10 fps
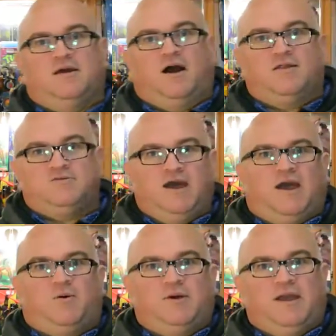And
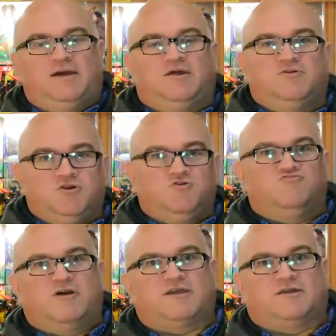now, in a
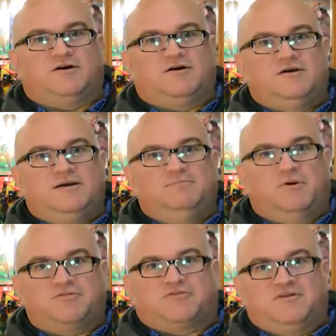new regular
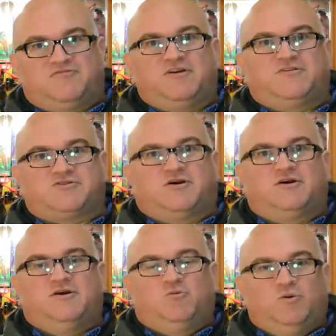monthly
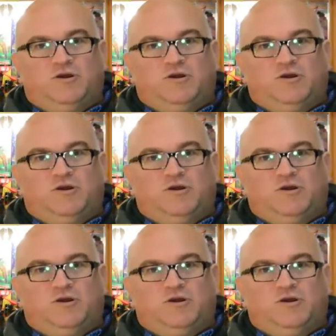feature, we